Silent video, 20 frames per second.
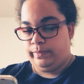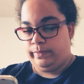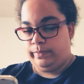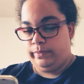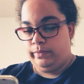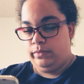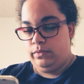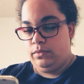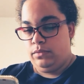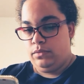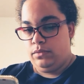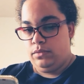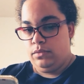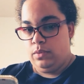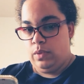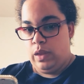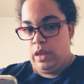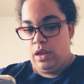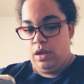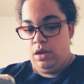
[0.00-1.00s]

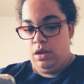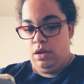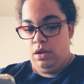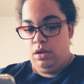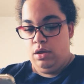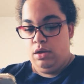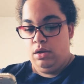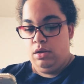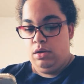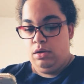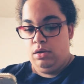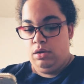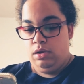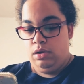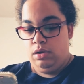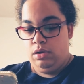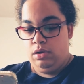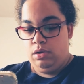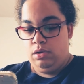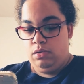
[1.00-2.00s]

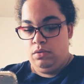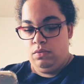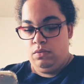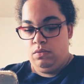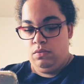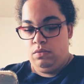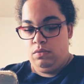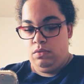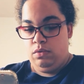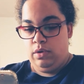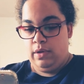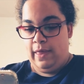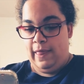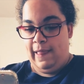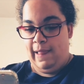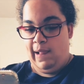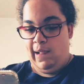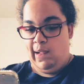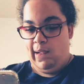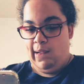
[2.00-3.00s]

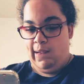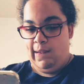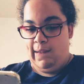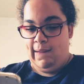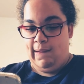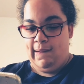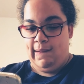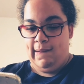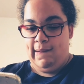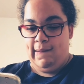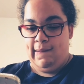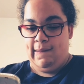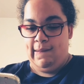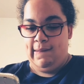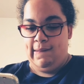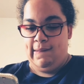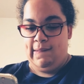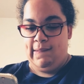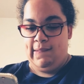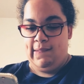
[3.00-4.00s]

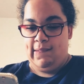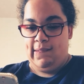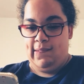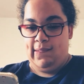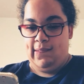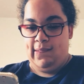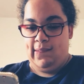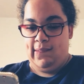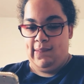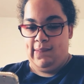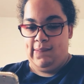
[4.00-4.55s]
(silence)